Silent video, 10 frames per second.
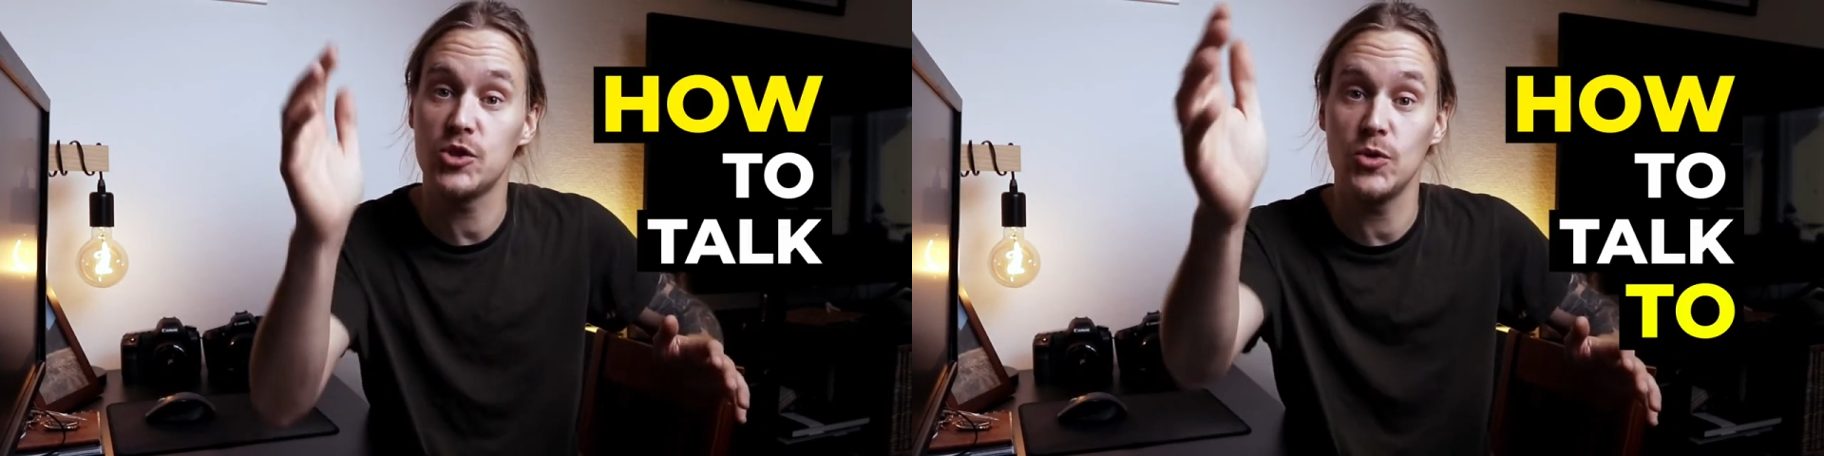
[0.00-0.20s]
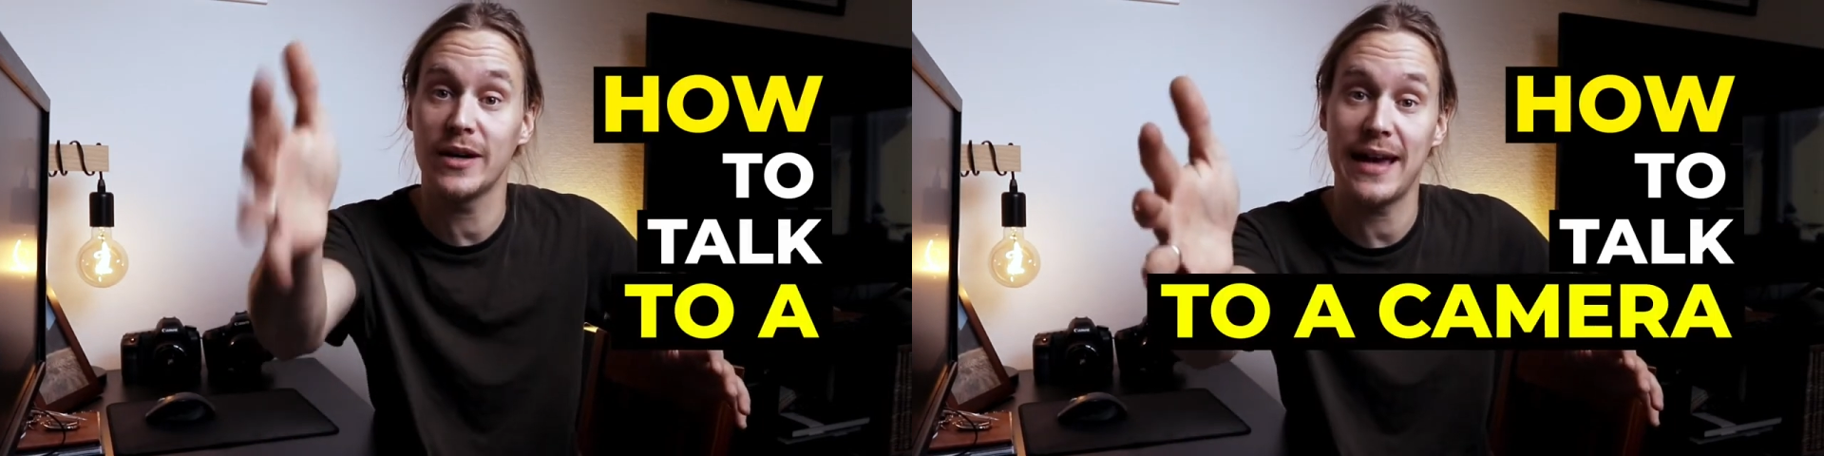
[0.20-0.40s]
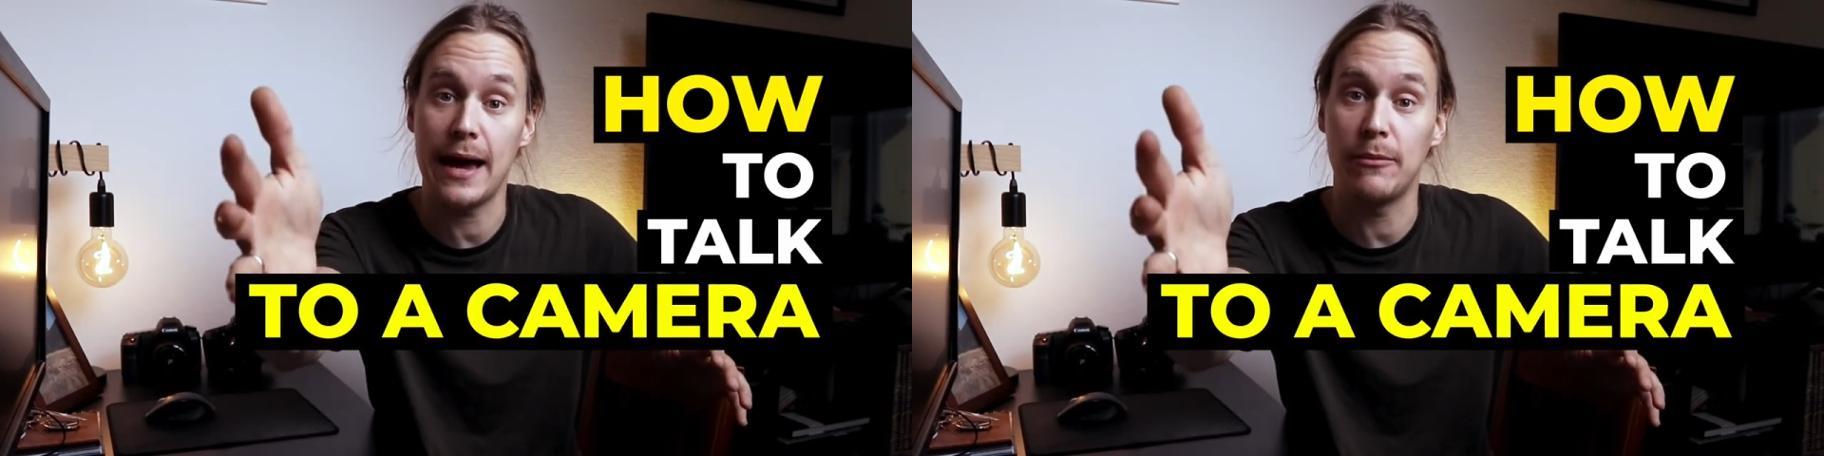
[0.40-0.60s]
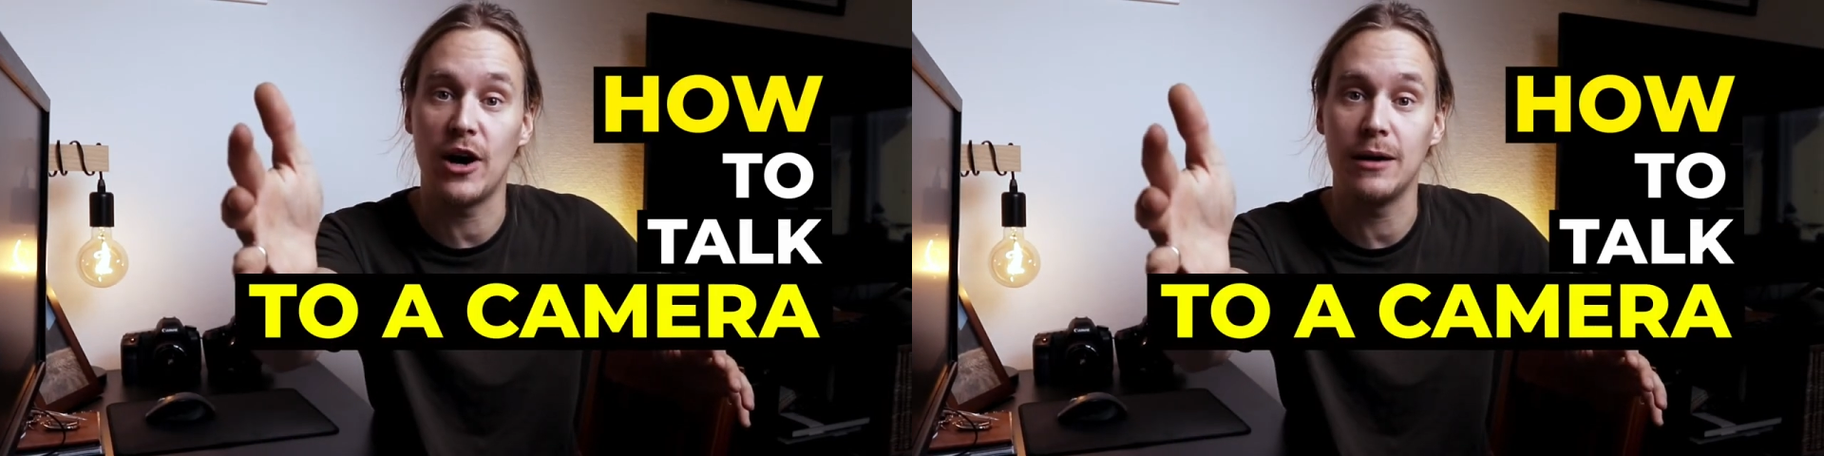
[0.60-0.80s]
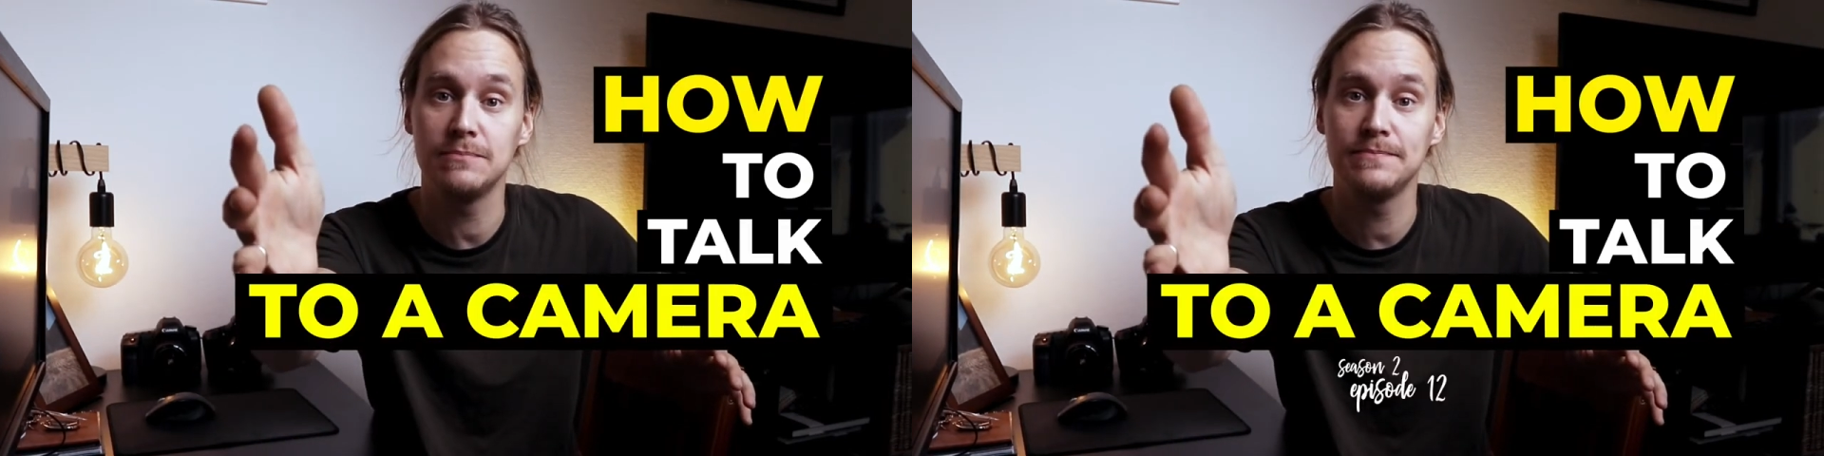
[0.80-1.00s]
to a
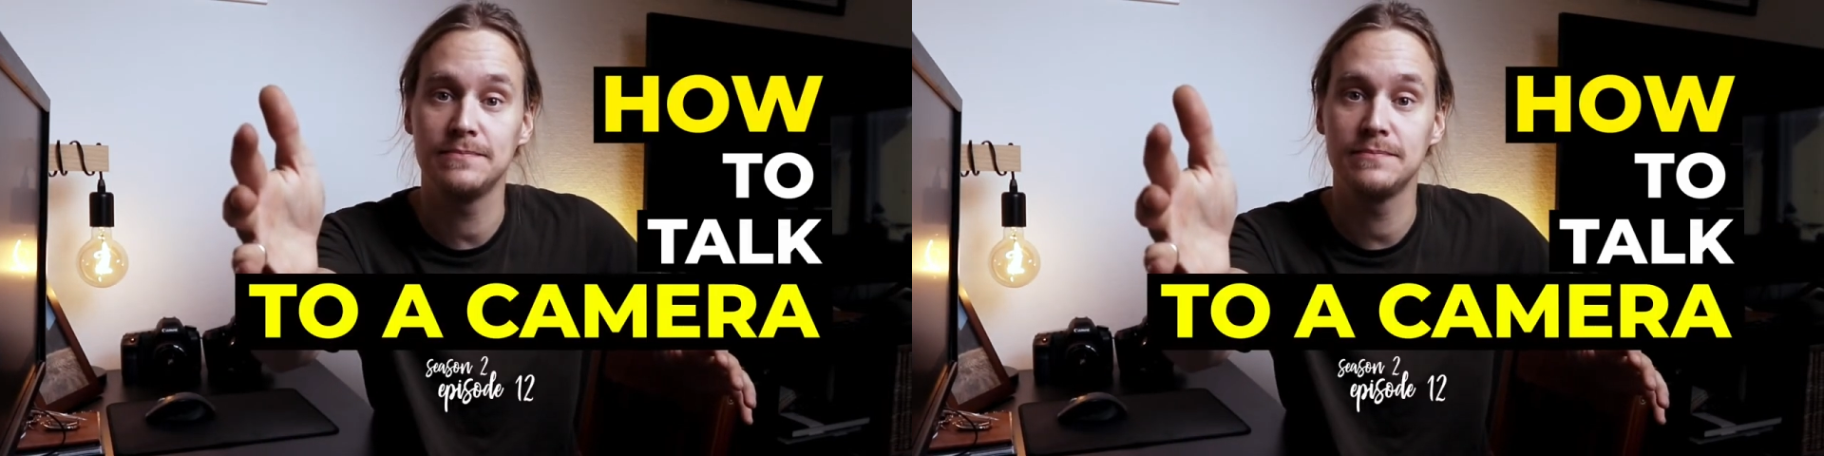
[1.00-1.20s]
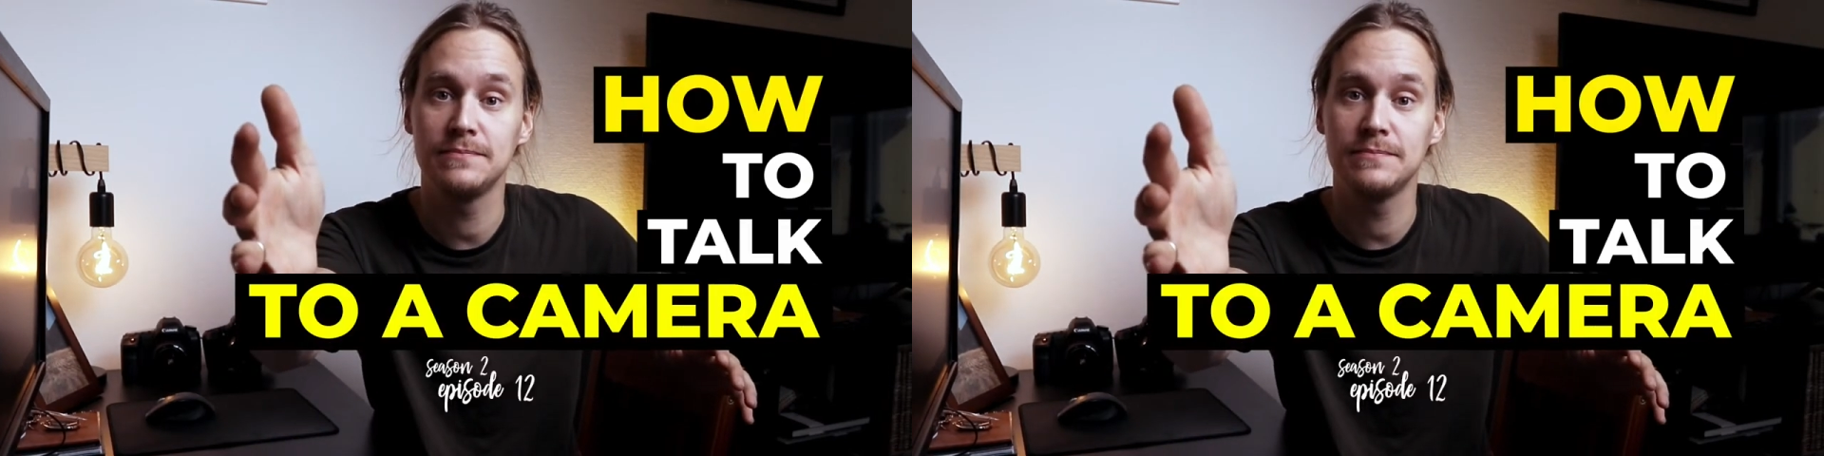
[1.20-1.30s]
camera. When